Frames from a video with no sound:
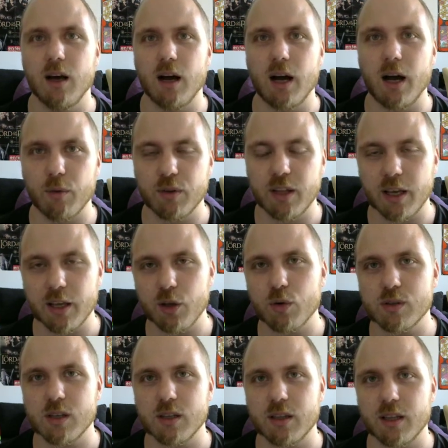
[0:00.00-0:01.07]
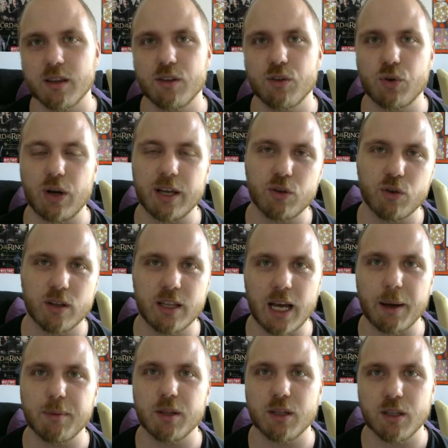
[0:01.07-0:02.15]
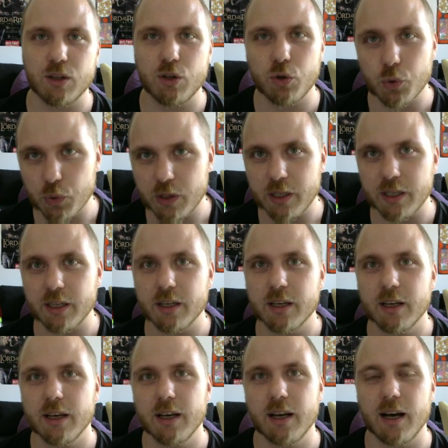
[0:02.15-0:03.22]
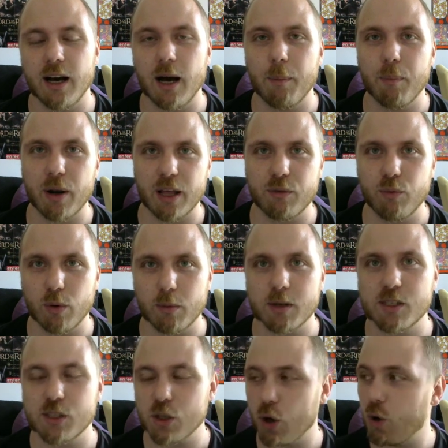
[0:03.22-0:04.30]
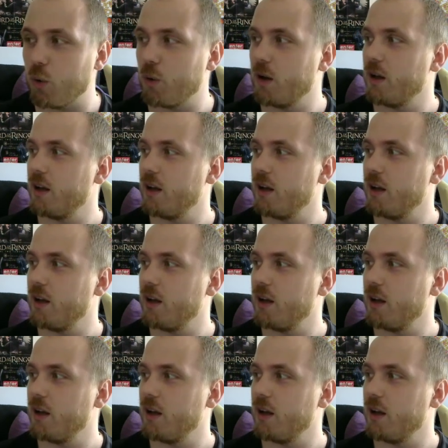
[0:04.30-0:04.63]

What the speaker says: how they use it, and try to adapt it in 2D platformers. So